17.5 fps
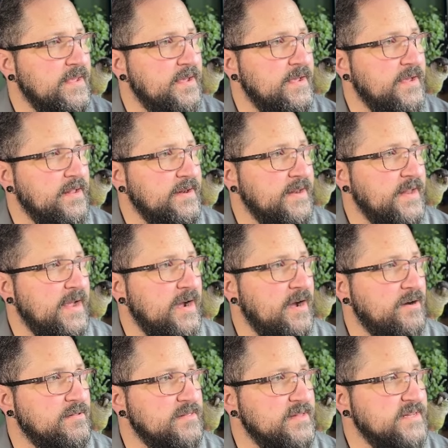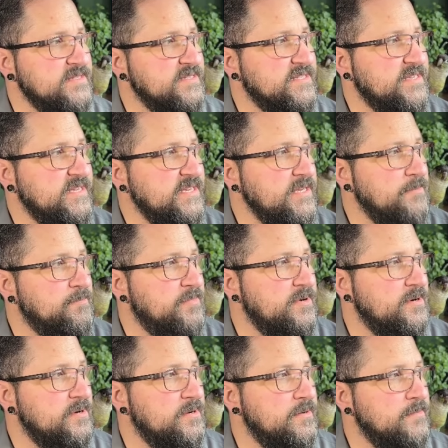And now let's keep
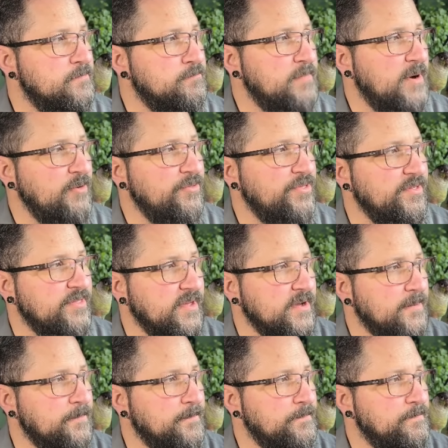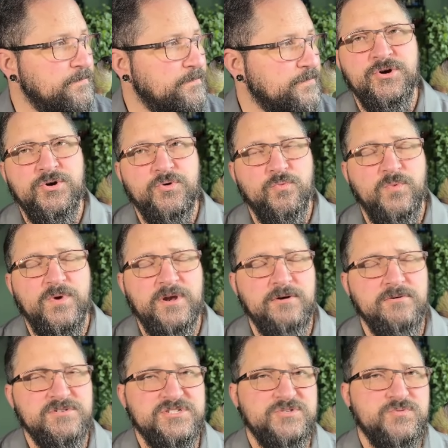both of them. We
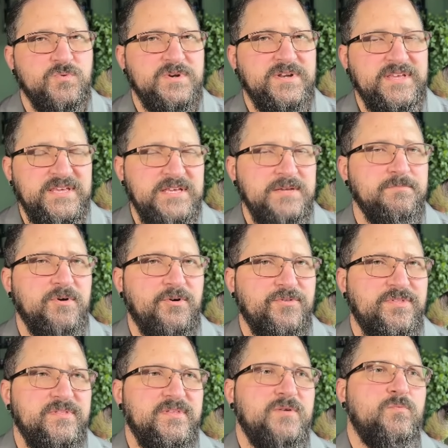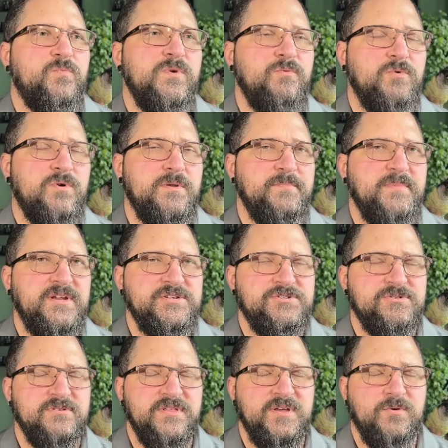don't just want to keep both of them. We want to make
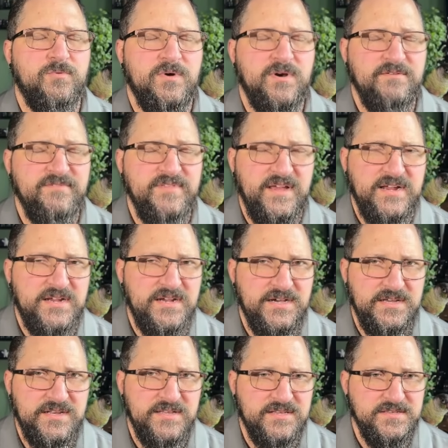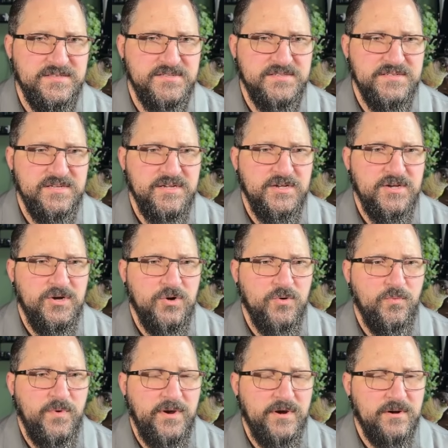sure that wherever that cut is,
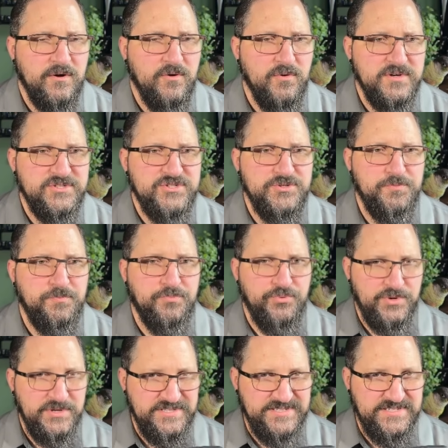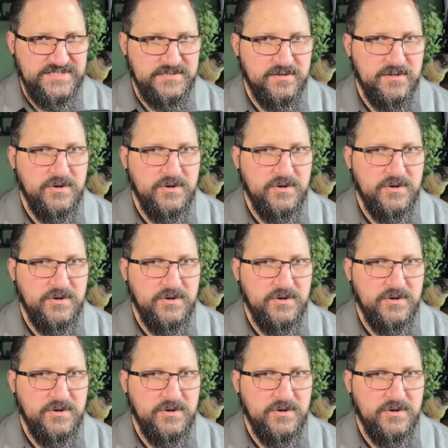we are going to print it